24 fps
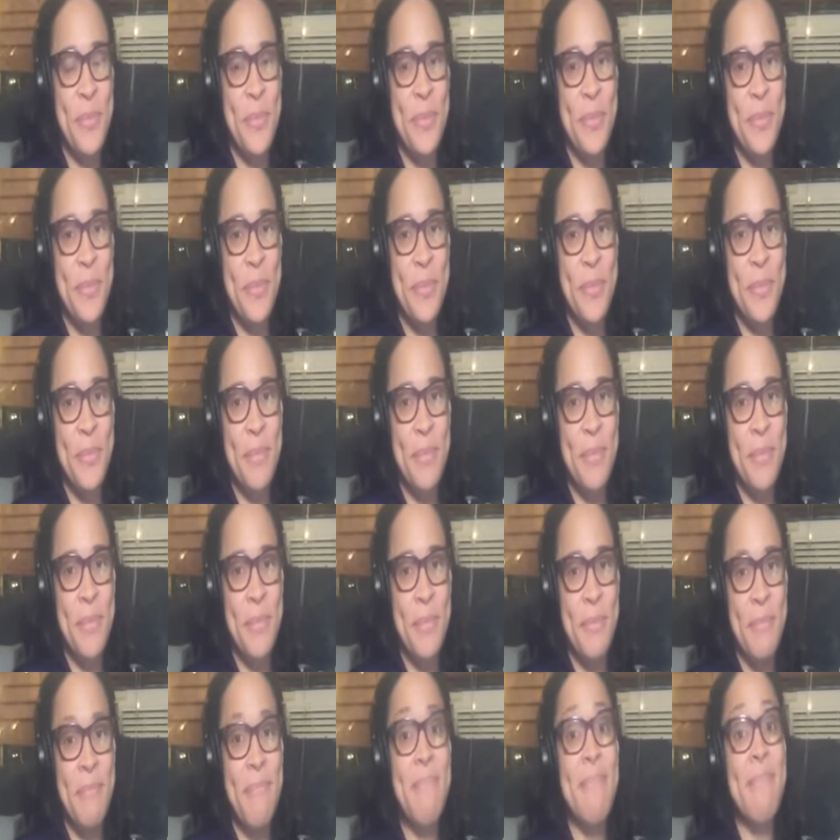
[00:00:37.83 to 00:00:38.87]

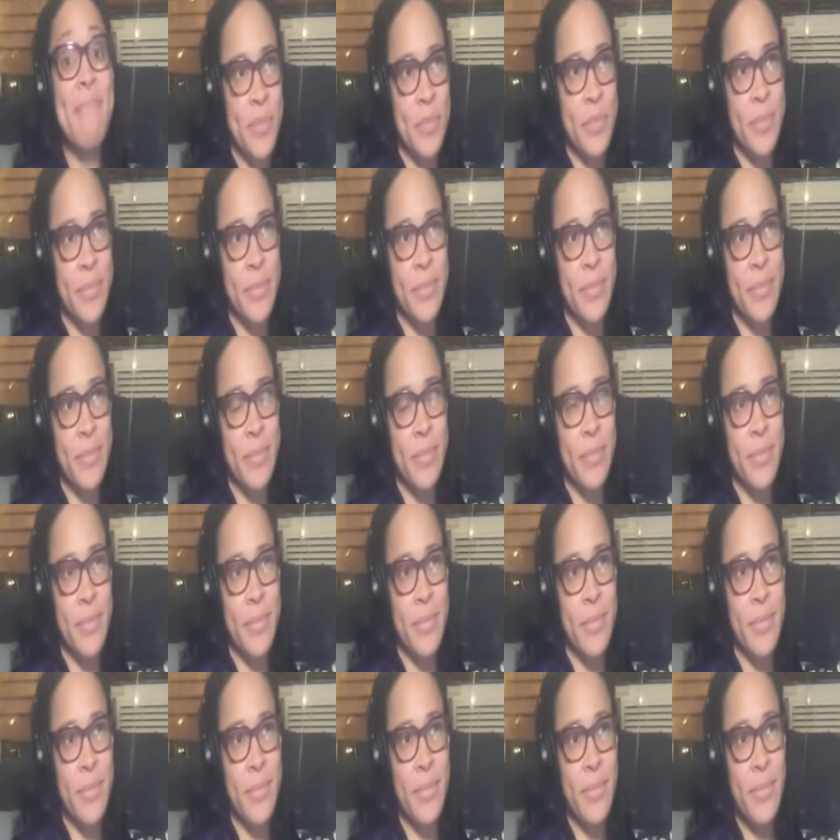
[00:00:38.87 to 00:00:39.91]

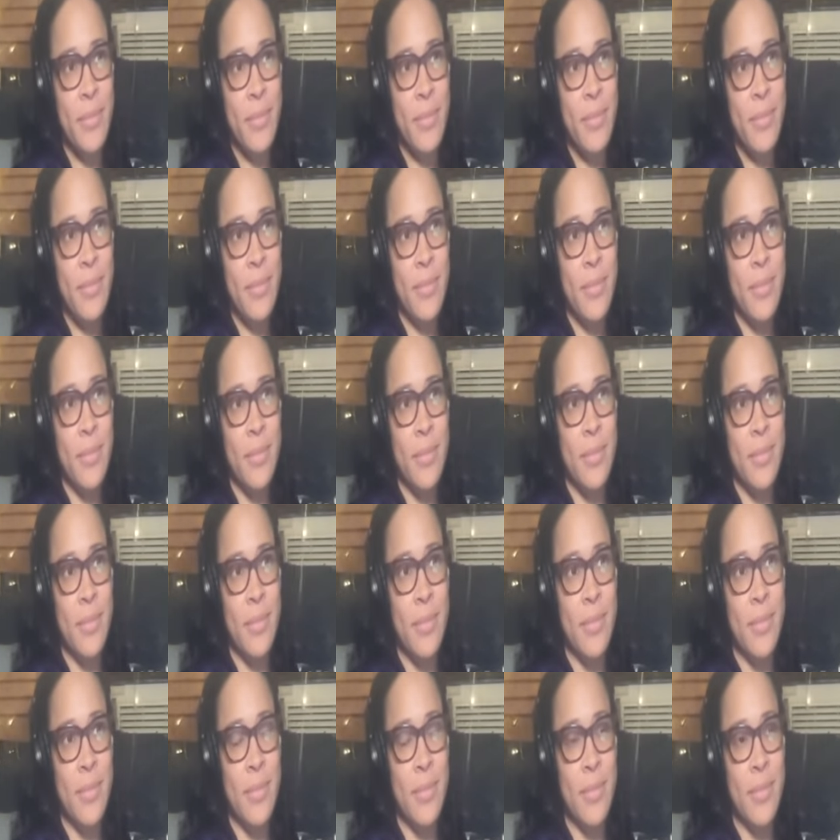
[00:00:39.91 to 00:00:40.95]

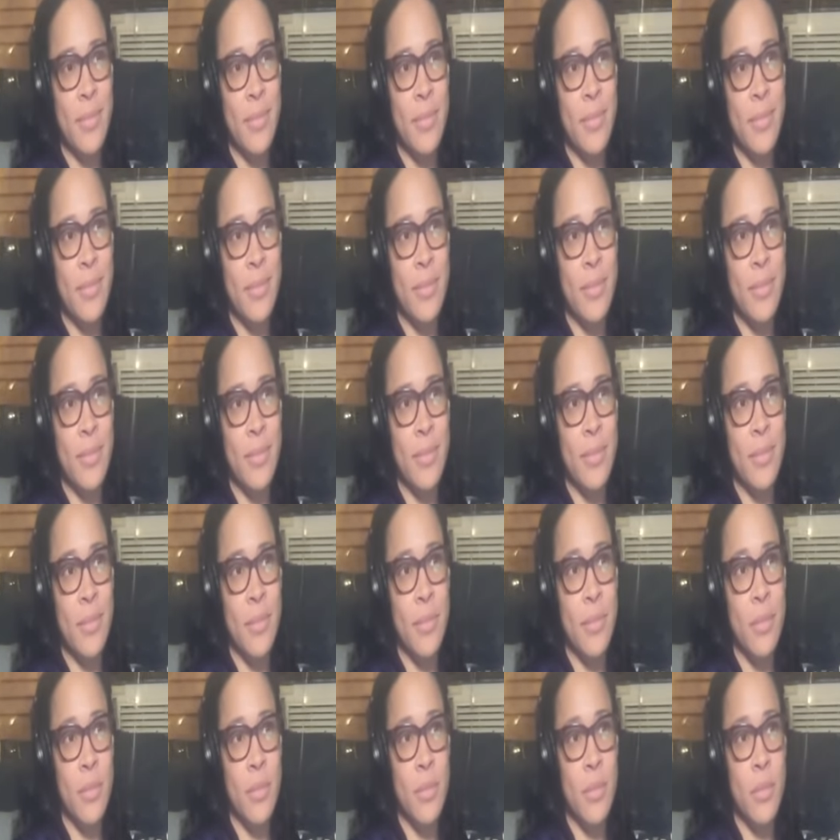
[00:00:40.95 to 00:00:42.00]

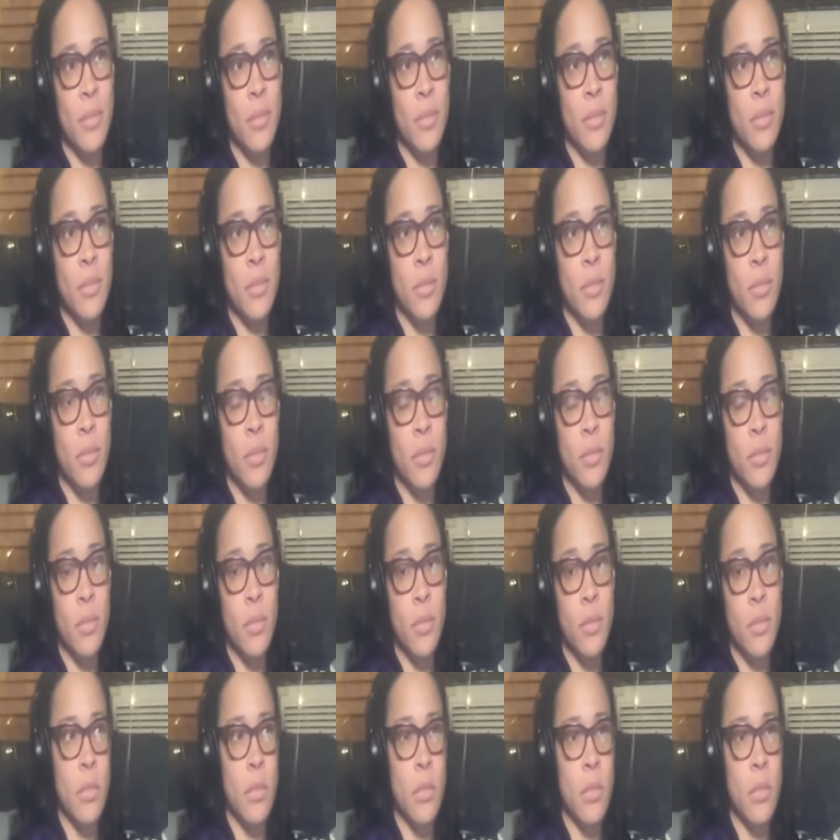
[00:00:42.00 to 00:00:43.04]
(not speaking)